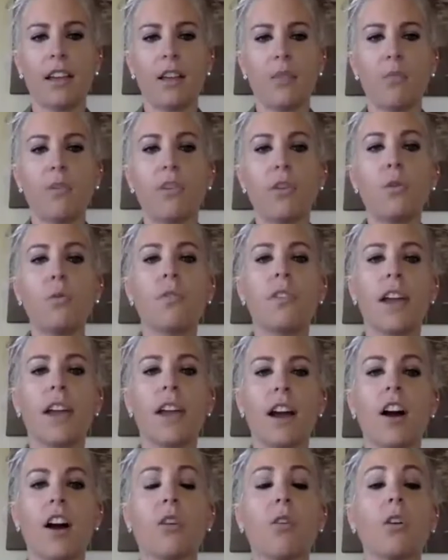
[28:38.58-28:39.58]
with who they
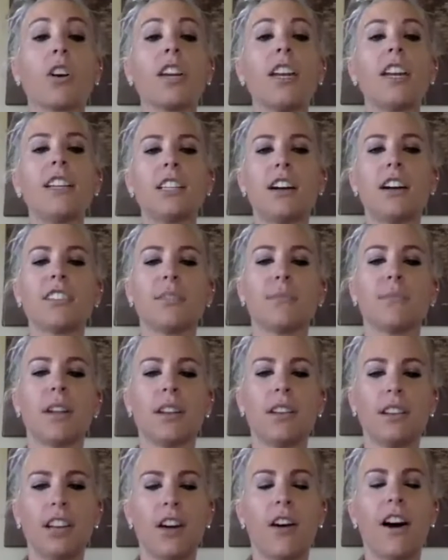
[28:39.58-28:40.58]
are, or he tells them,
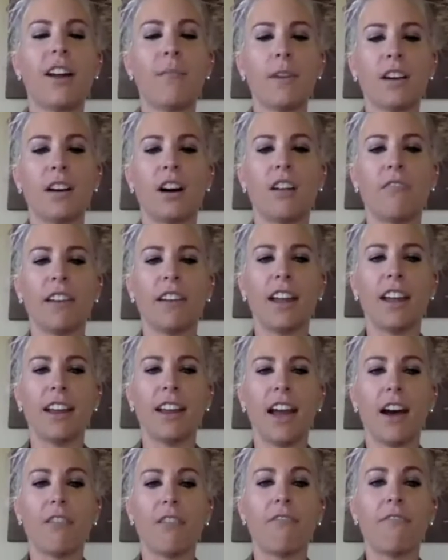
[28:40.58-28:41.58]
how to be confident and
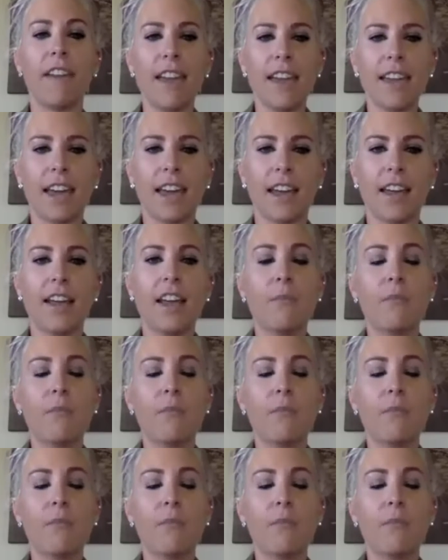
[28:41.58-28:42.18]
how to fake it.